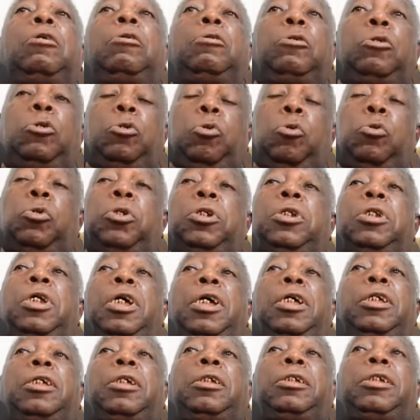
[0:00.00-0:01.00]
including
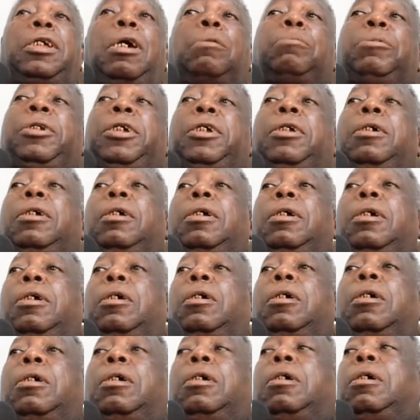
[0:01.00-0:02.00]
Germany
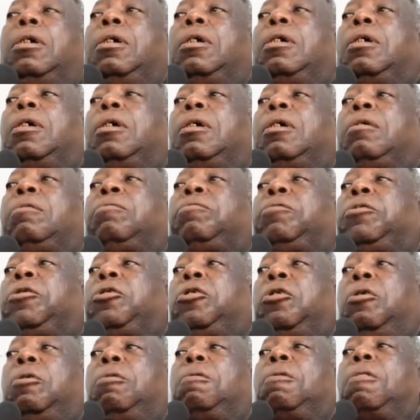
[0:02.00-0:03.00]
in
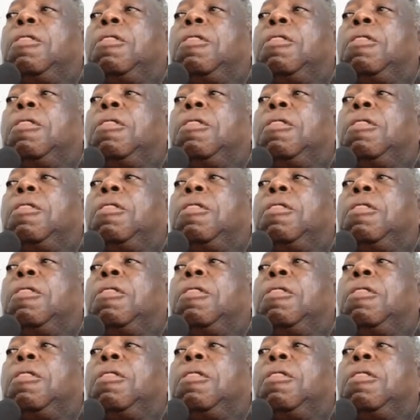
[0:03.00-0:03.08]
future.